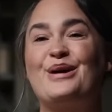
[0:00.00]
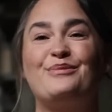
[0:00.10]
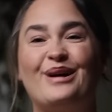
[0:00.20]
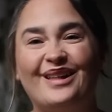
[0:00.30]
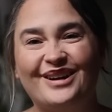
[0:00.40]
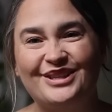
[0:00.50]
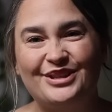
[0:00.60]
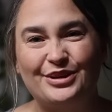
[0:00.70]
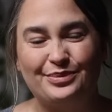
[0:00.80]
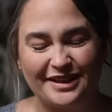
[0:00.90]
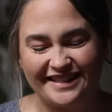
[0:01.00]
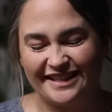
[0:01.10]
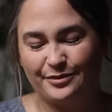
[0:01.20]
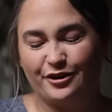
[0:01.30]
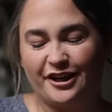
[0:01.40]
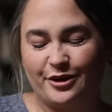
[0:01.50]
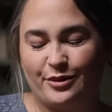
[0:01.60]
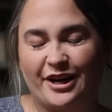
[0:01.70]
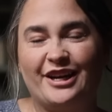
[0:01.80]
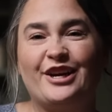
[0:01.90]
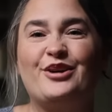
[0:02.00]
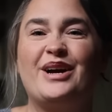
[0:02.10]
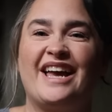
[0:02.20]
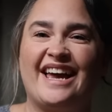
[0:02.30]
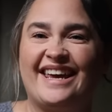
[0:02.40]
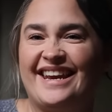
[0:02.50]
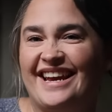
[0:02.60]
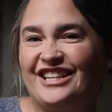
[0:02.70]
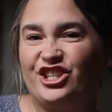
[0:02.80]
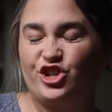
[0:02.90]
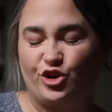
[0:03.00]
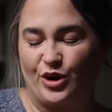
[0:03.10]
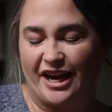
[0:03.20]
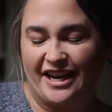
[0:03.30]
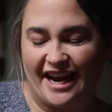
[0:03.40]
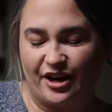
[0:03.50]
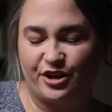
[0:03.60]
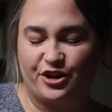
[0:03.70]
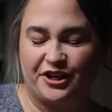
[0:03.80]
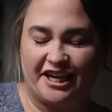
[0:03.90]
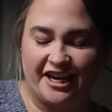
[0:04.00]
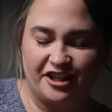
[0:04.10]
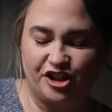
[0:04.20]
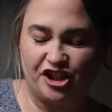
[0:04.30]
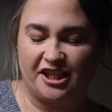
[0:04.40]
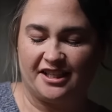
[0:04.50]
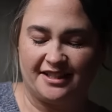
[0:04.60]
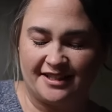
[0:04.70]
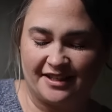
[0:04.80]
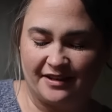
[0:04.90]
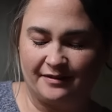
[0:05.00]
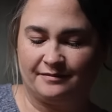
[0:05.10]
While our soup is simmering, we're gonna go ahead and shred our Gruyere cheese.